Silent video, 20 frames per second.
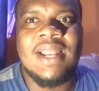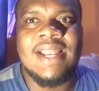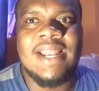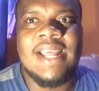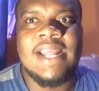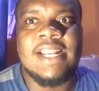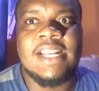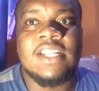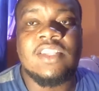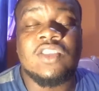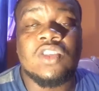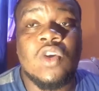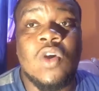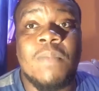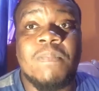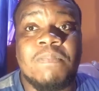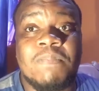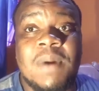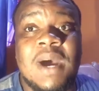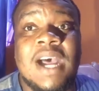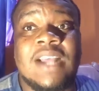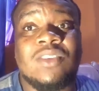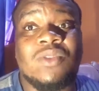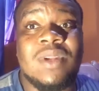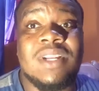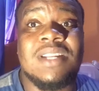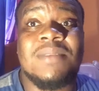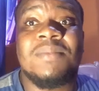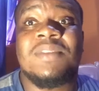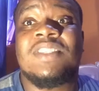let this cup pass.
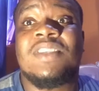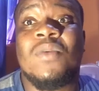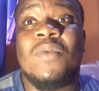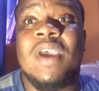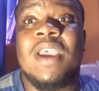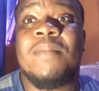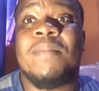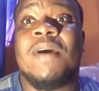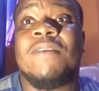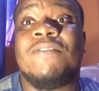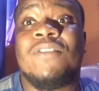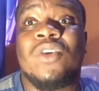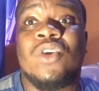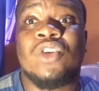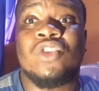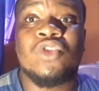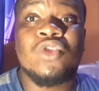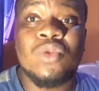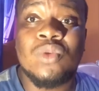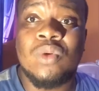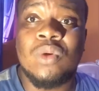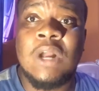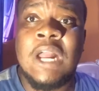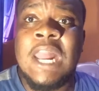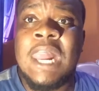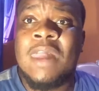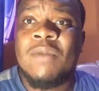When him see where him have to go through.